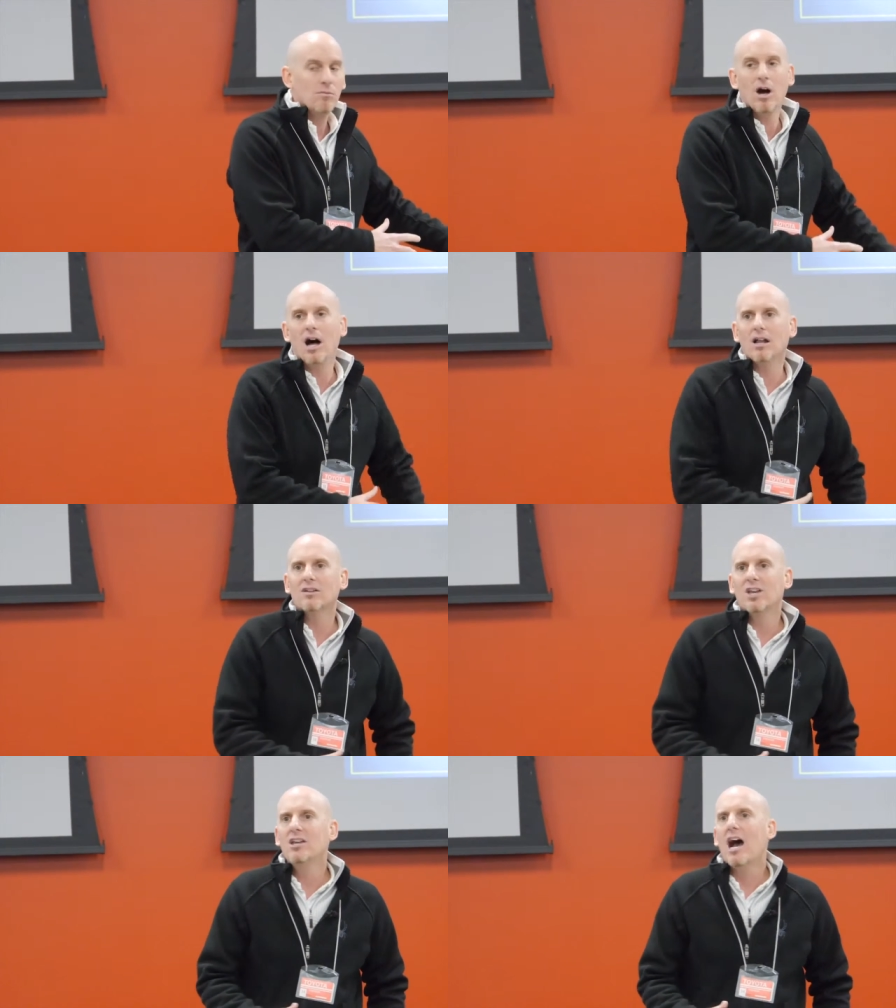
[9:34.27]
Well, I'll,
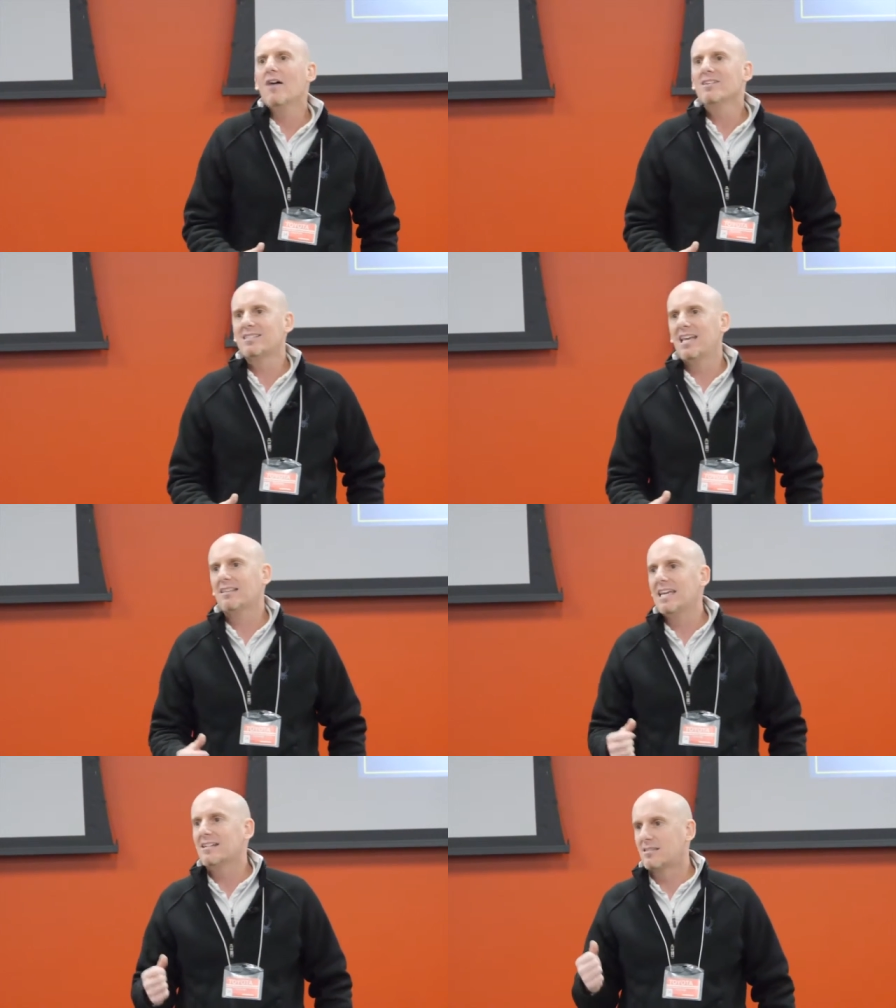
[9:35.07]
I'll tell you, obviously, I
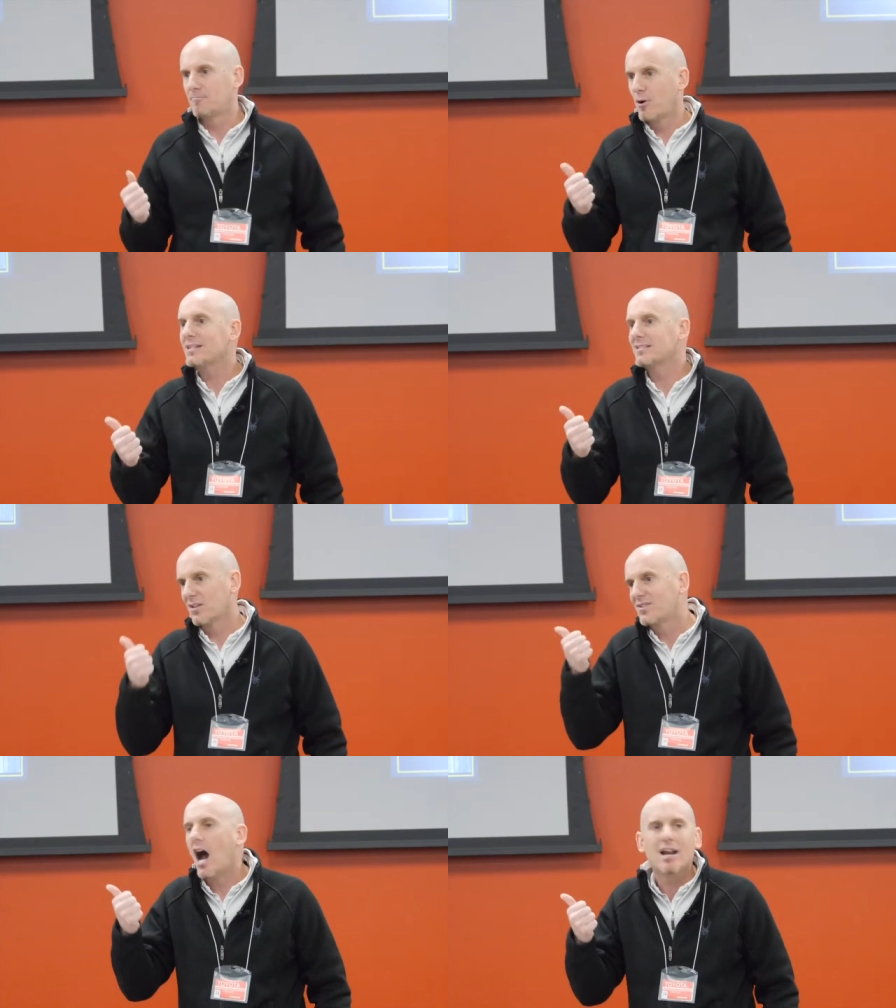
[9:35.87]
think it's the presence
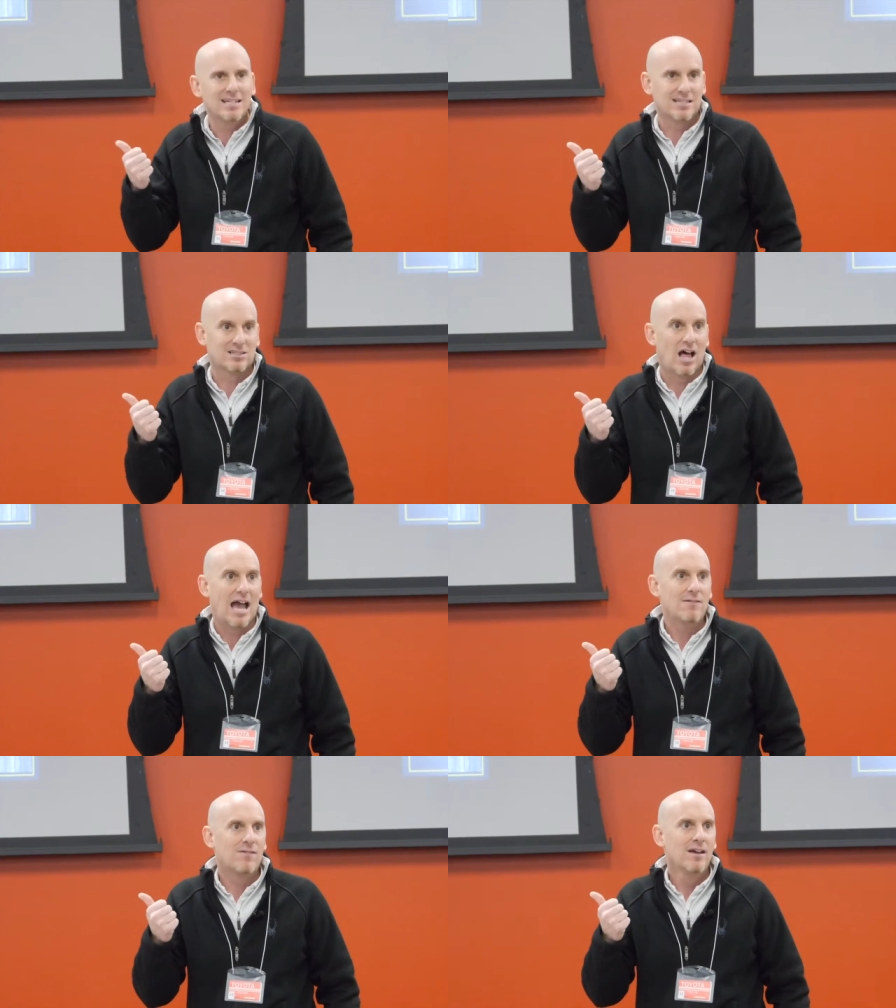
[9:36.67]
of God in his
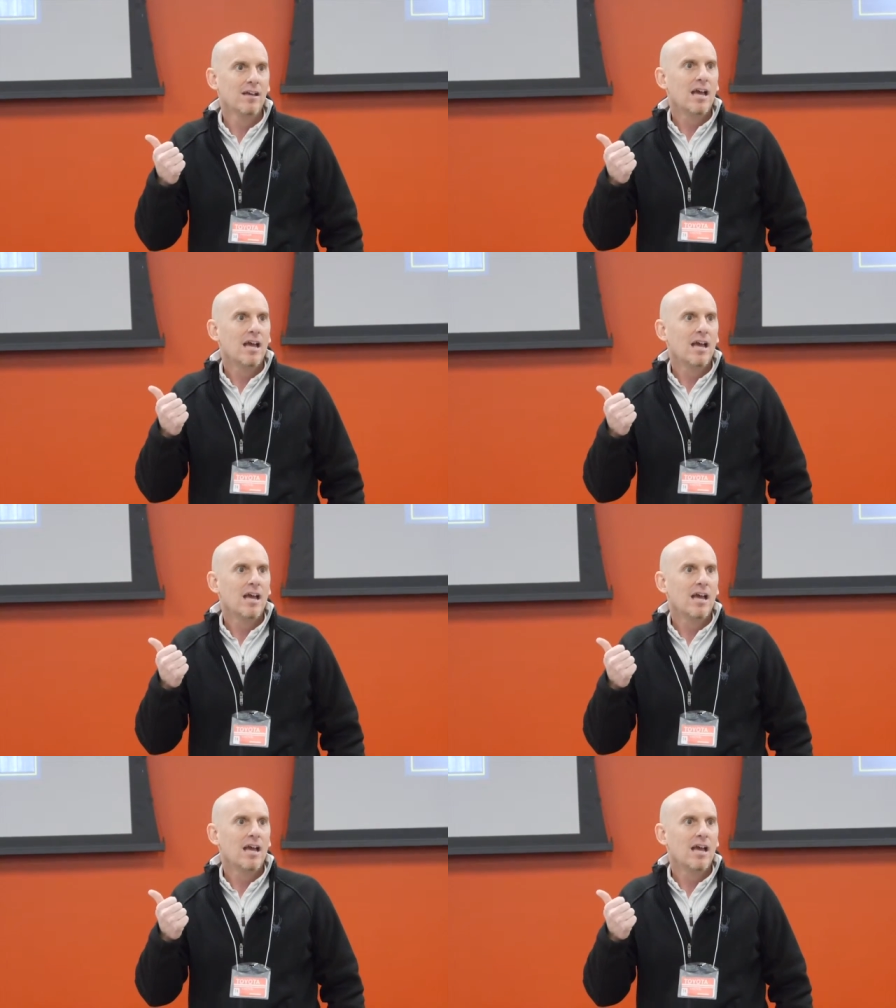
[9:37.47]
life.